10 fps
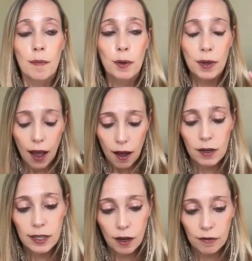But without
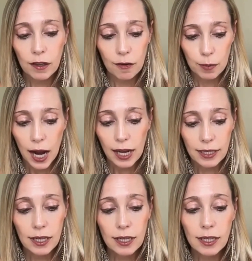a self-love
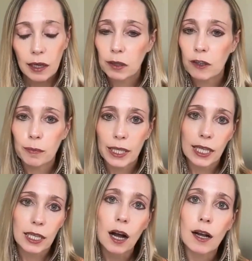practice, I would have been
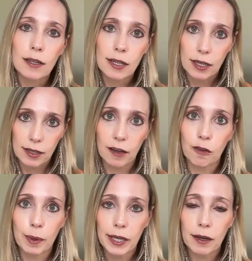in constant
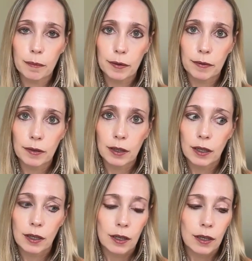self-beat up
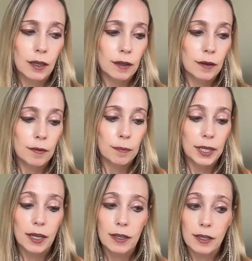
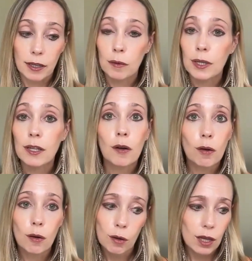because there was a
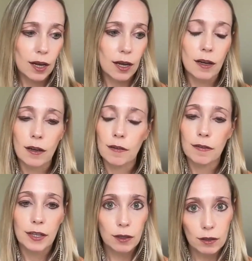whole lot
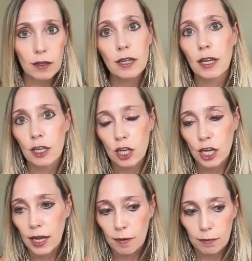of guilt and
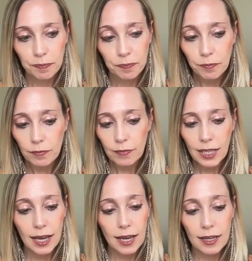shame
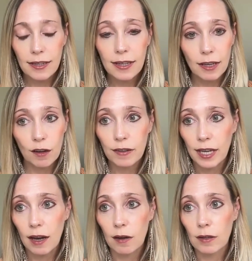and
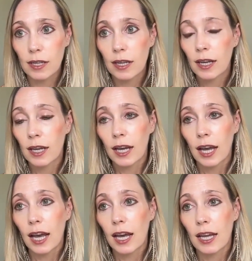self-doubt
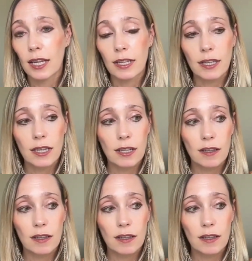and